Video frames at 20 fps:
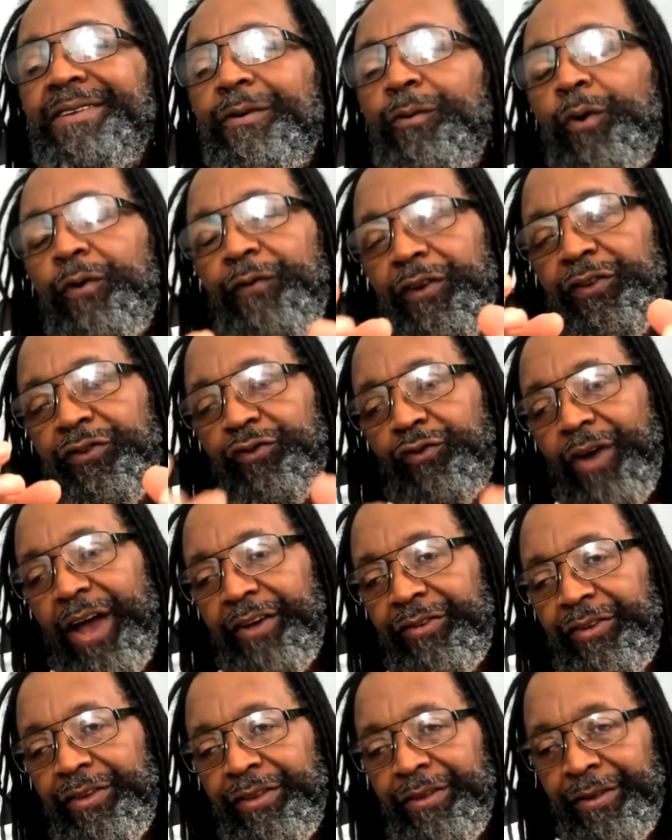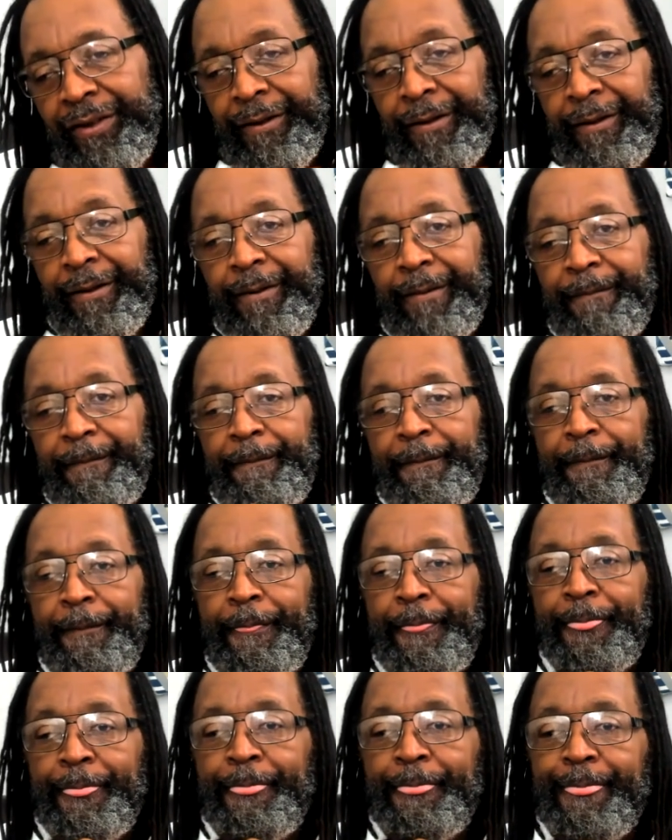with instructions,
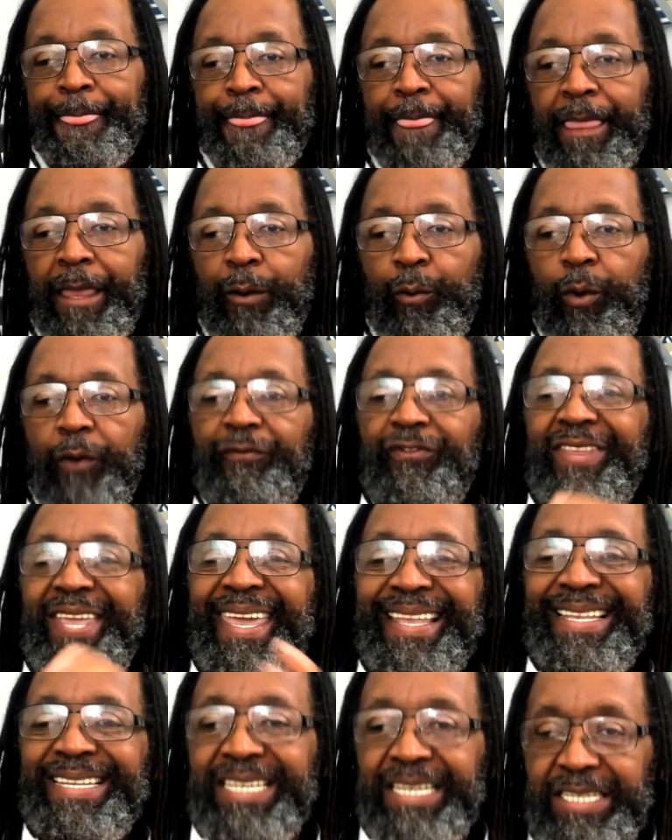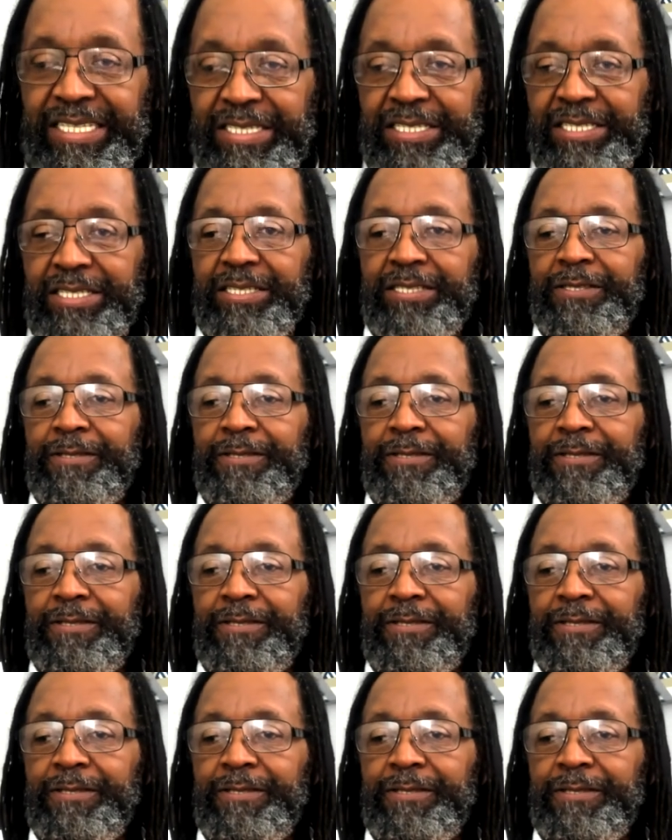with teachings.